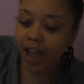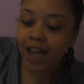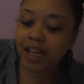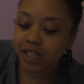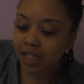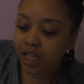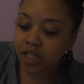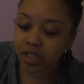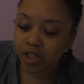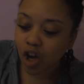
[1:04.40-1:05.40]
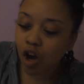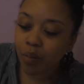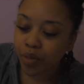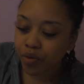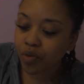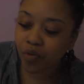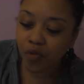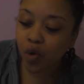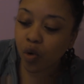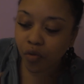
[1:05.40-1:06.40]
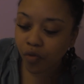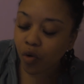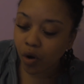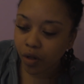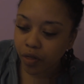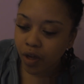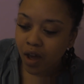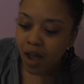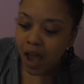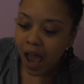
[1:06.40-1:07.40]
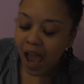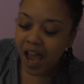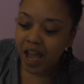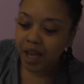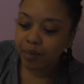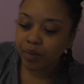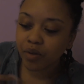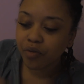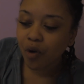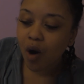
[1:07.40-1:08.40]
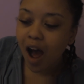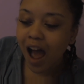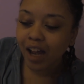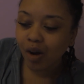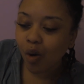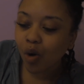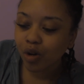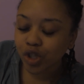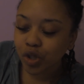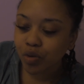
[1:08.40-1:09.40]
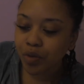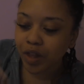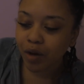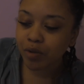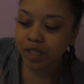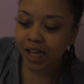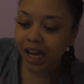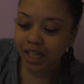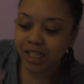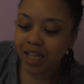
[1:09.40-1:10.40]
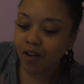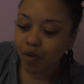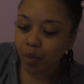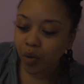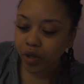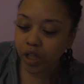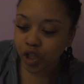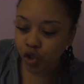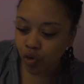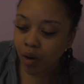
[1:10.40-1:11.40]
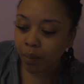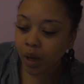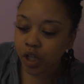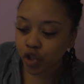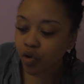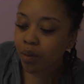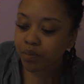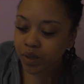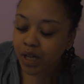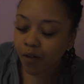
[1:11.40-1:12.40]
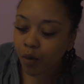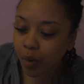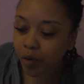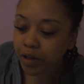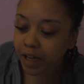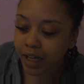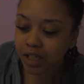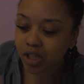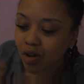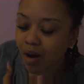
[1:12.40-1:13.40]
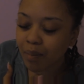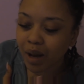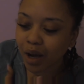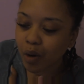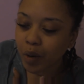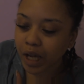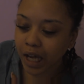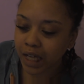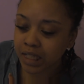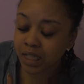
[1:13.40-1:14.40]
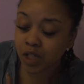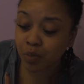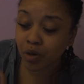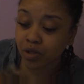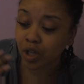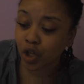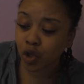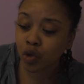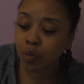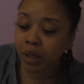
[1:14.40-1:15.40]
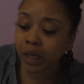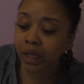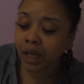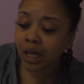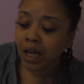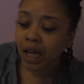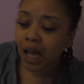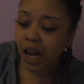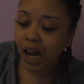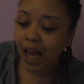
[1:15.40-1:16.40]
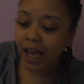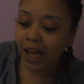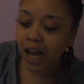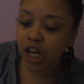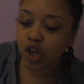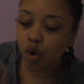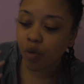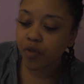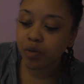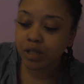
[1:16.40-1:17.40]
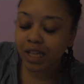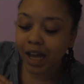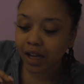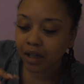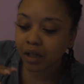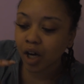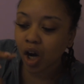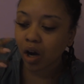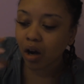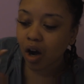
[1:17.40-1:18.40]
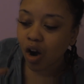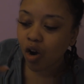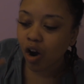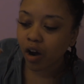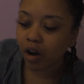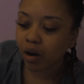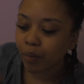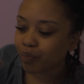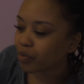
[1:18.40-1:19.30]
ancestors come through full forth. And before I called you, there was like a ceremony, a drum ceremony. And so I'm like, okay, is this person Cuban? Like, I didn't know if it was like how